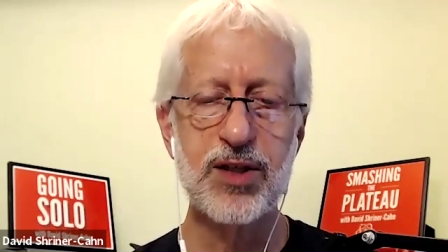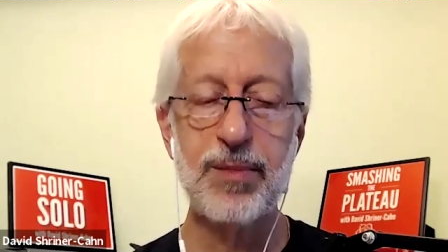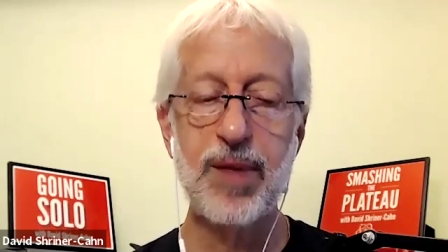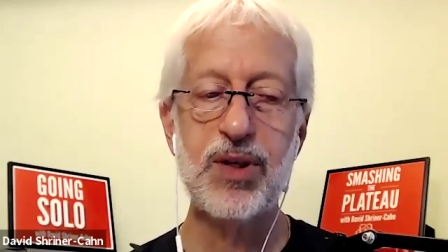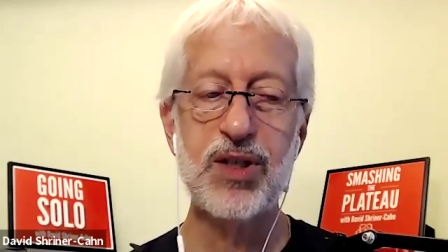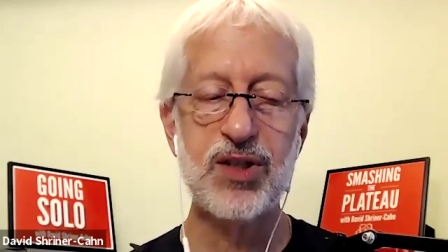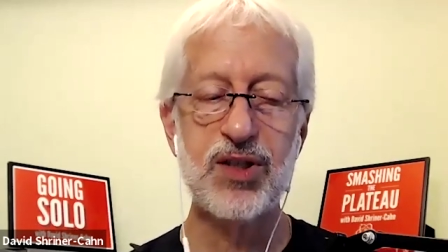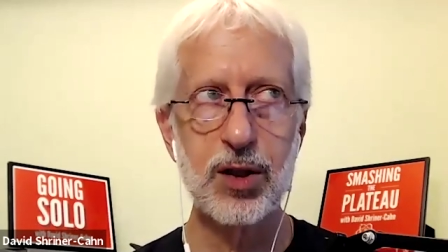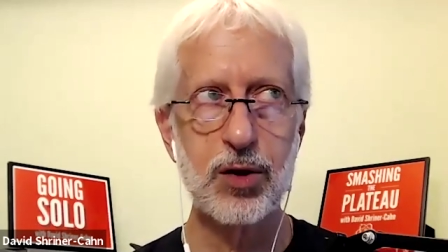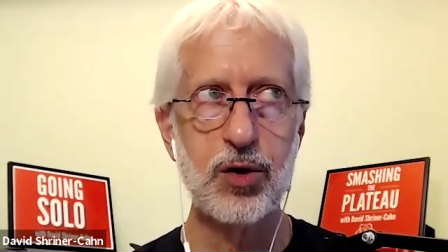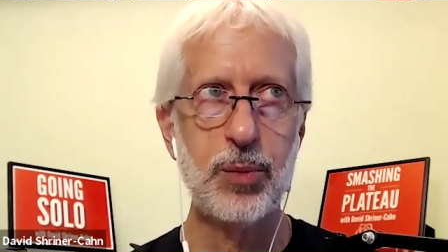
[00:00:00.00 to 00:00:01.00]
It may be
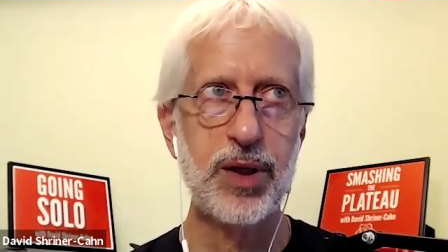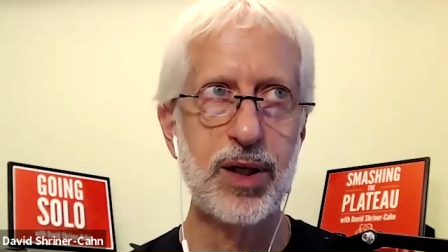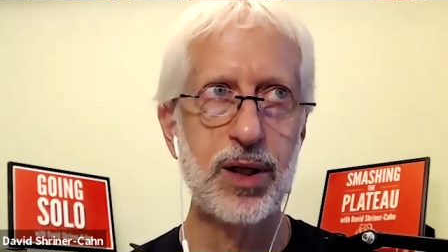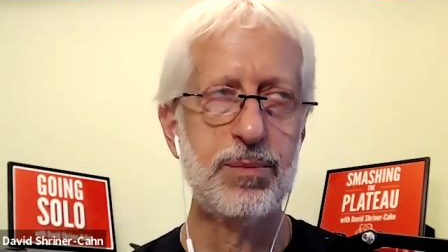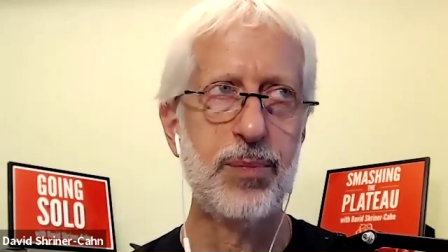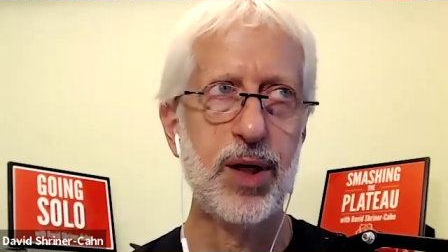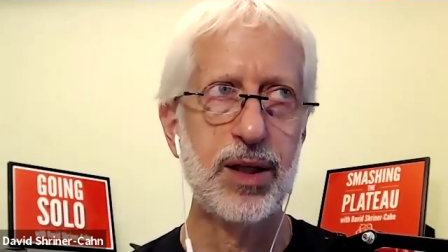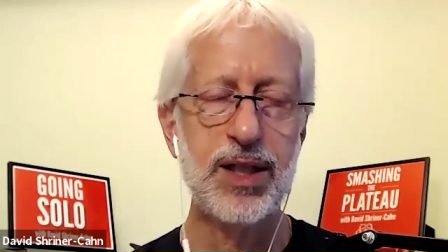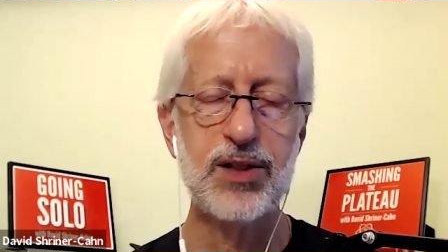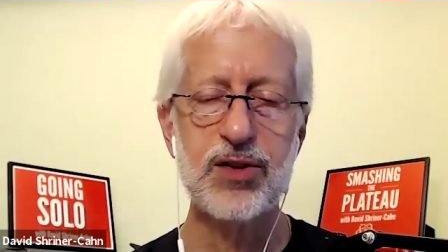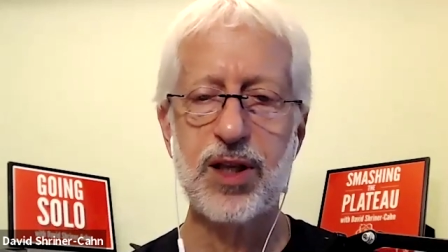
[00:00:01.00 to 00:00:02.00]
cyclical, but but at
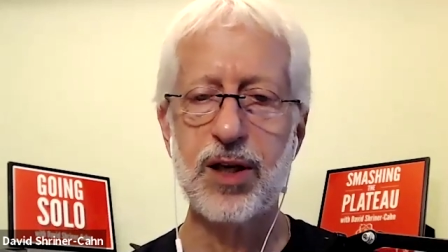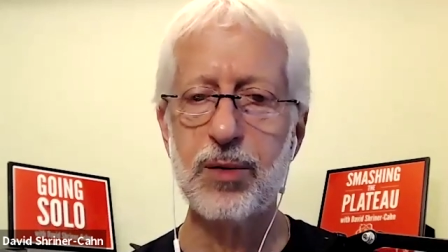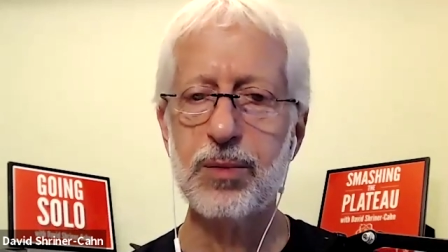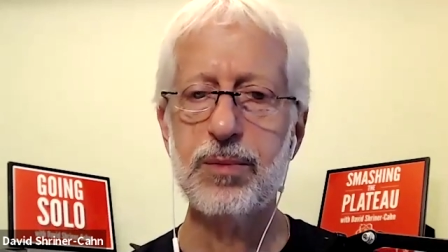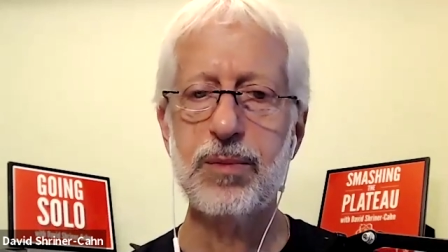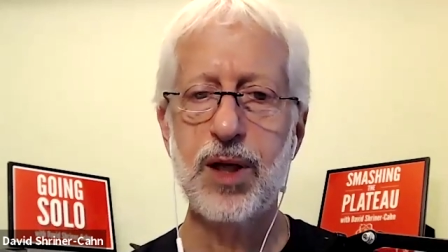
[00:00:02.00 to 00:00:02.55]
least they're,